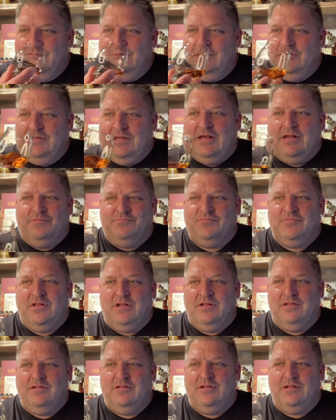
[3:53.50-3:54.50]
Yeah,
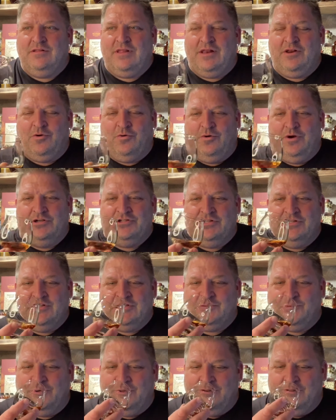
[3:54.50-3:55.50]
a lot of orange in
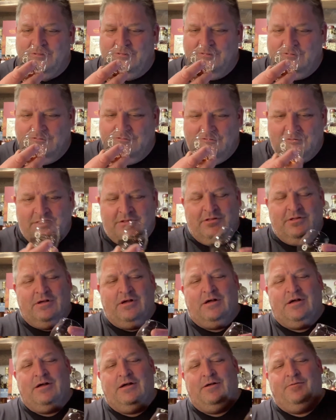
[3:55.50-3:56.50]
this one.
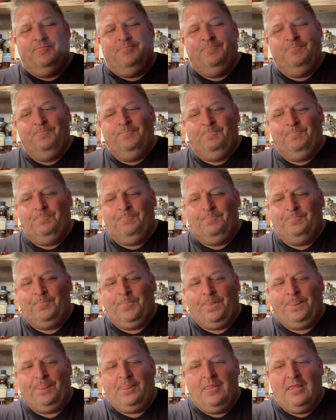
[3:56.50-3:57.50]
I'm
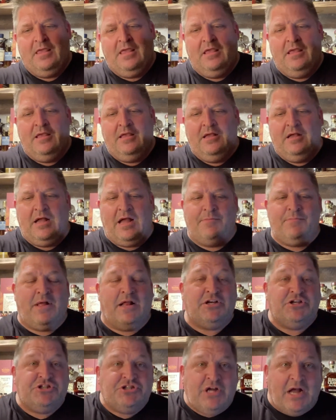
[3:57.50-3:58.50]
not
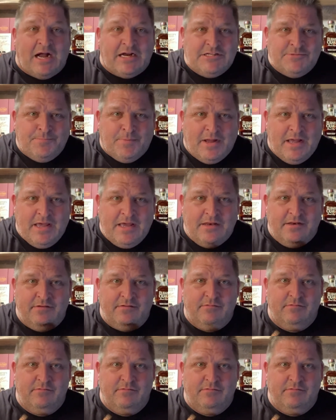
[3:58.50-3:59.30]
shocked by it.